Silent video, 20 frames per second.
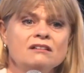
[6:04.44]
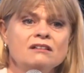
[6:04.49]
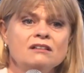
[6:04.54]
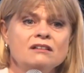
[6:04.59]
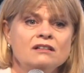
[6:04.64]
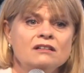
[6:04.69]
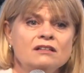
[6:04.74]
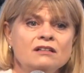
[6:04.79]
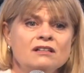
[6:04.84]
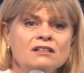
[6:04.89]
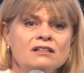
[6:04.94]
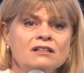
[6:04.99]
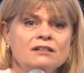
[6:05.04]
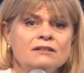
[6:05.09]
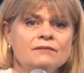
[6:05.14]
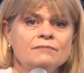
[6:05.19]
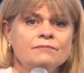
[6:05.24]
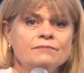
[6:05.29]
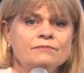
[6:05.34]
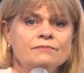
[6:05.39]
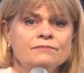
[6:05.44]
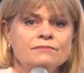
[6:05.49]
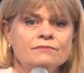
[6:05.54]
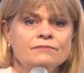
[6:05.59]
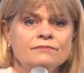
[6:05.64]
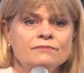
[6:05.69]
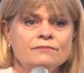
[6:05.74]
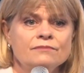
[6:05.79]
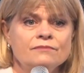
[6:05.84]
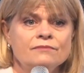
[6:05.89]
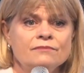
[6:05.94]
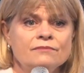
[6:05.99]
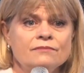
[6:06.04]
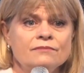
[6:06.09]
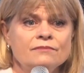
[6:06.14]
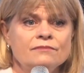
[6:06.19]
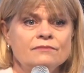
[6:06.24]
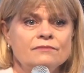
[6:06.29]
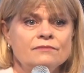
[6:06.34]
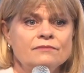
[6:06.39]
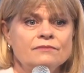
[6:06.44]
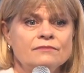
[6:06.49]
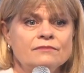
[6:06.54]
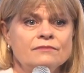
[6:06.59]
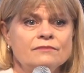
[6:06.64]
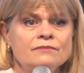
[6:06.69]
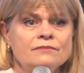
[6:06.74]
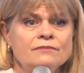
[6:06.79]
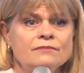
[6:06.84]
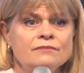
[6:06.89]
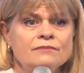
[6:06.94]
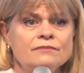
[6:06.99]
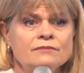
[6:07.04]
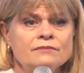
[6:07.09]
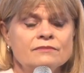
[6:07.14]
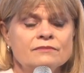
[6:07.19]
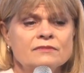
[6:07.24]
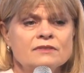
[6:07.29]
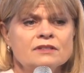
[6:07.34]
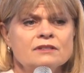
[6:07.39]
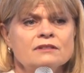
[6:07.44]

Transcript: [no speech]